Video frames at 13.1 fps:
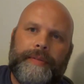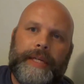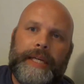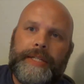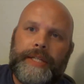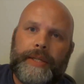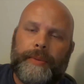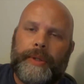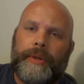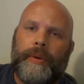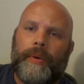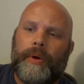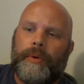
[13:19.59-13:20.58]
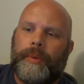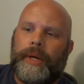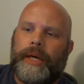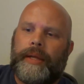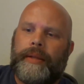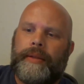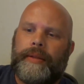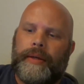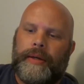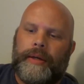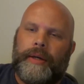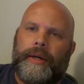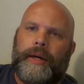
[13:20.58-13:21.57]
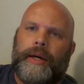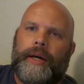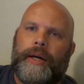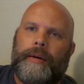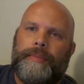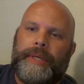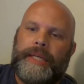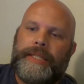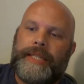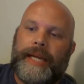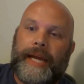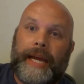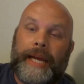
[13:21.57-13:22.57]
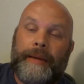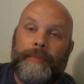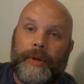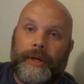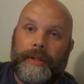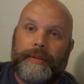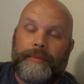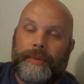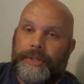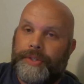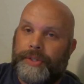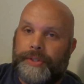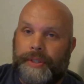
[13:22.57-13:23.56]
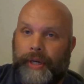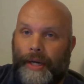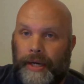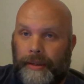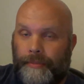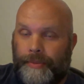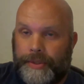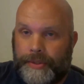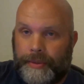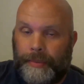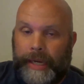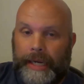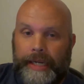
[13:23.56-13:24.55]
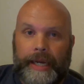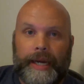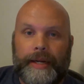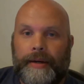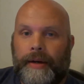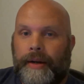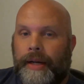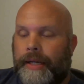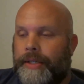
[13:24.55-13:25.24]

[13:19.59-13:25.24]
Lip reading: easy to record with, easy to aim with, which is I am just a maniac on.